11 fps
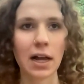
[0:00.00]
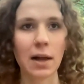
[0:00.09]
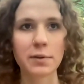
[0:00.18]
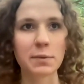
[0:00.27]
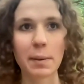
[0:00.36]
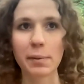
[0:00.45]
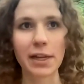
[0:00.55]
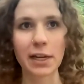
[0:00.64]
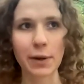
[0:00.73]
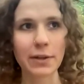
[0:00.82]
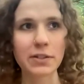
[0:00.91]
just by
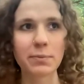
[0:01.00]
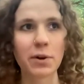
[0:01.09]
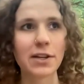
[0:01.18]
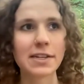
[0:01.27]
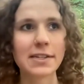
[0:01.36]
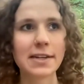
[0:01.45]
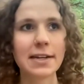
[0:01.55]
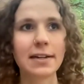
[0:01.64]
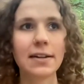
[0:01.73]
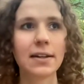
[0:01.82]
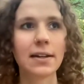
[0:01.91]
playing around and
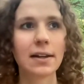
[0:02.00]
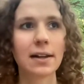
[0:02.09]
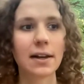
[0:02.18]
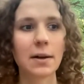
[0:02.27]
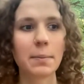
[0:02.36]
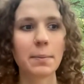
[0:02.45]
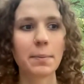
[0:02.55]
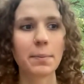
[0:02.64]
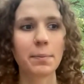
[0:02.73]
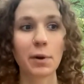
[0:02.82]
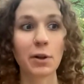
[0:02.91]
processing.
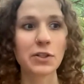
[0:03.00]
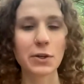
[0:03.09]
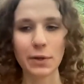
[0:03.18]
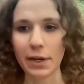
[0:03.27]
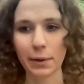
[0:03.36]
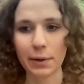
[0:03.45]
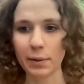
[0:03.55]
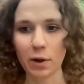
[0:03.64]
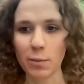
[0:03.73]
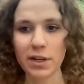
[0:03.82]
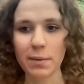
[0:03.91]
But also, it
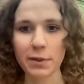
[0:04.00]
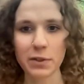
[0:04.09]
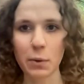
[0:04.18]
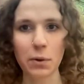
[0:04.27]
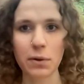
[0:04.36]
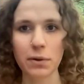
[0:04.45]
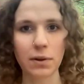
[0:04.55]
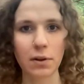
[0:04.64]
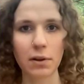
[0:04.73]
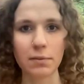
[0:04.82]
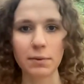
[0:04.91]
opened up this whole,
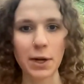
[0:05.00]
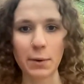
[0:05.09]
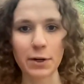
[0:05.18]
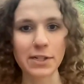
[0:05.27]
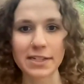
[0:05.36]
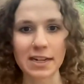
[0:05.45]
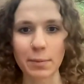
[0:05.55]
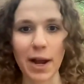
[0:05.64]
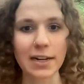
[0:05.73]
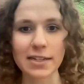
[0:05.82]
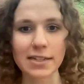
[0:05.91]
artistic
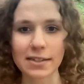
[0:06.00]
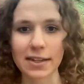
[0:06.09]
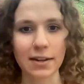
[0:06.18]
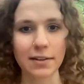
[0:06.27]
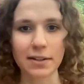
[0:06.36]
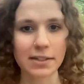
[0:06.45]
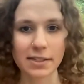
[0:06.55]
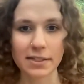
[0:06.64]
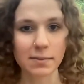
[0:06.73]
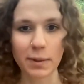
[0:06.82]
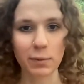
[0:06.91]
practice that
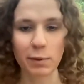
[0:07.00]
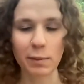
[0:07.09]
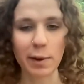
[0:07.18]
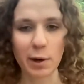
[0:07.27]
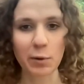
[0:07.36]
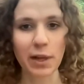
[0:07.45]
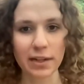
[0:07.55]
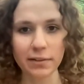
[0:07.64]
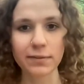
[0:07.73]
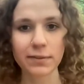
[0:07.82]
has been with me my whole life.